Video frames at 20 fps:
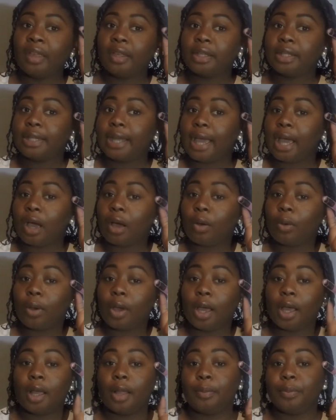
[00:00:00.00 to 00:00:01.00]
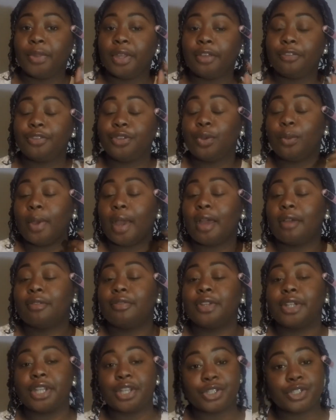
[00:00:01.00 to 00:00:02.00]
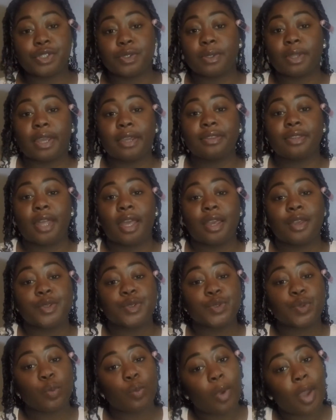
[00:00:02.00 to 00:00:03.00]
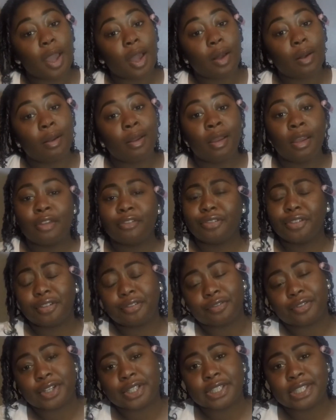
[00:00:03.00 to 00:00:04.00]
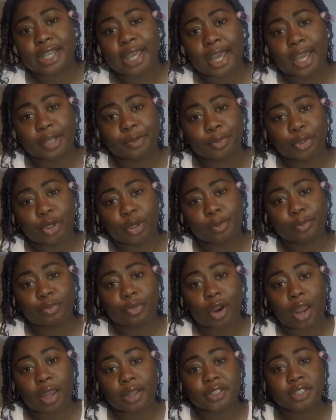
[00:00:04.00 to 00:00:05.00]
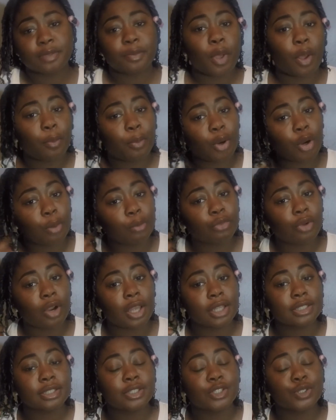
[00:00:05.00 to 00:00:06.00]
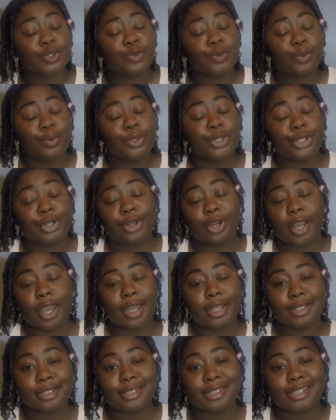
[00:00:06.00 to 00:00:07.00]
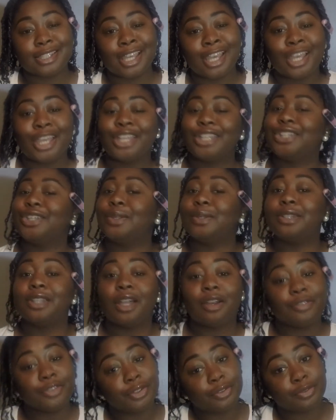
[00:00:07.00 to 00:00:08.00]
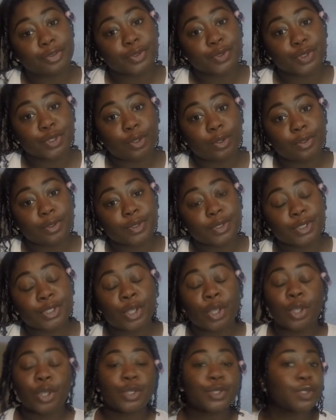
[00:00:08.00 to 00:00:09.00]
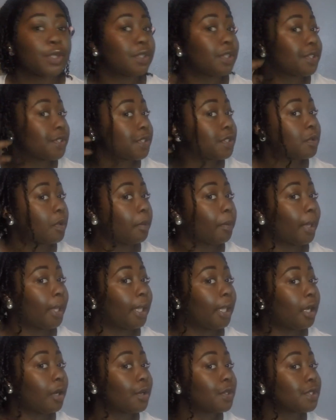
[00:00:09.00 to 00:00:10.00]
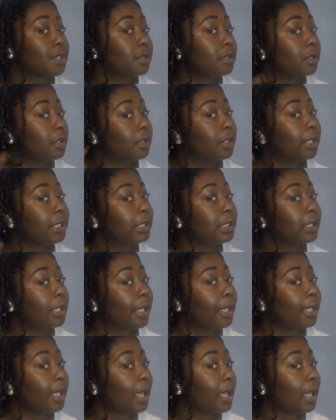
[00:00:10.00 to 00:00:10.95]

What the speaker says: Now, if you have an issue like that as well, feel free to add perm rods, small perm rods to your ends. You'll love the results. So this is what my hair is looking like.